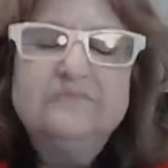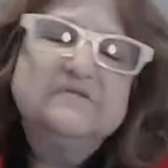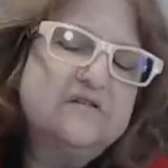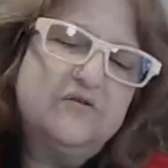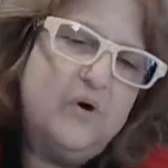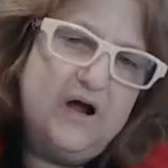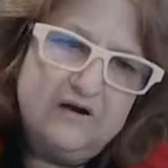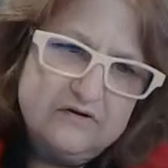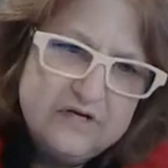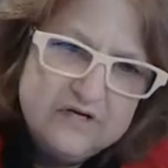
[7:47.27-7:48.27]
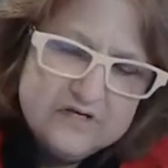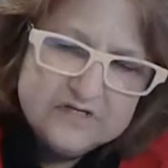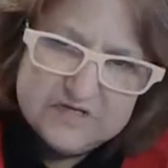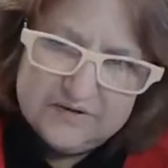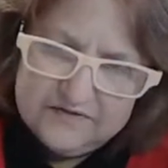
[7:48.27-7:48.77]
I was in the choir,
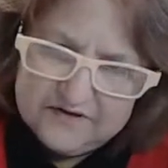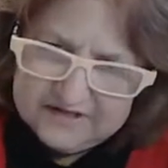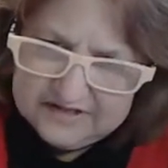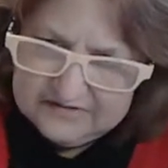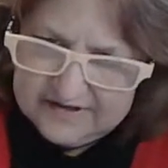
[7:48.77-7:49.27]
so I thought, all